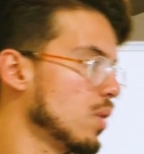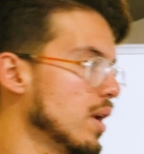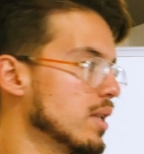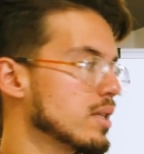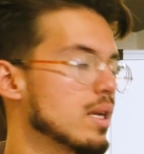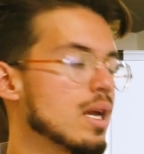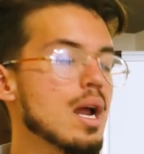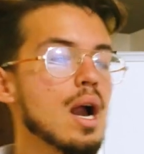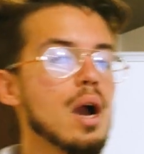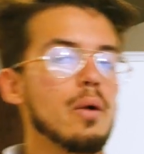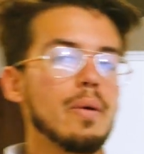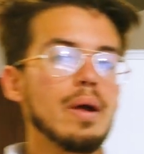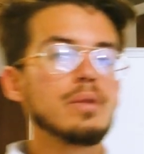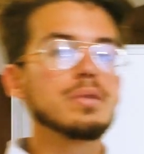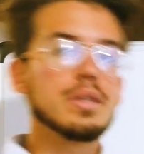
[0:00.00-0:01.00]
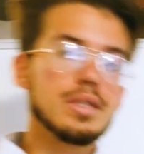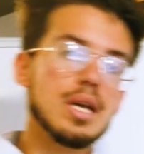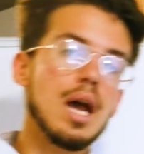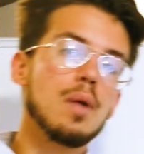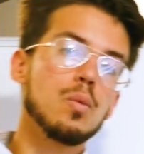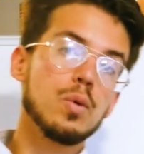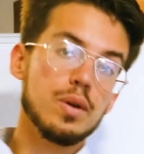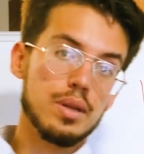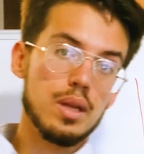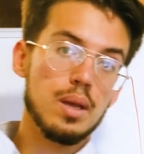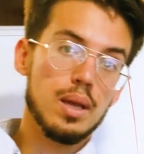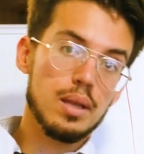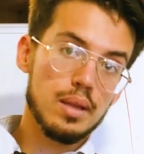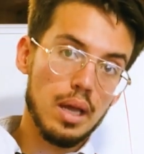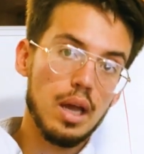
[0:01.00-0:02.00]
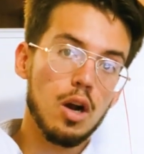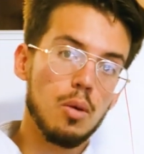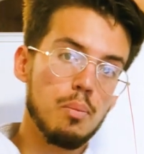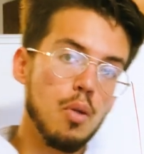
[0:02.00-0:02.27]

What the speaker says: around the time where they are posting.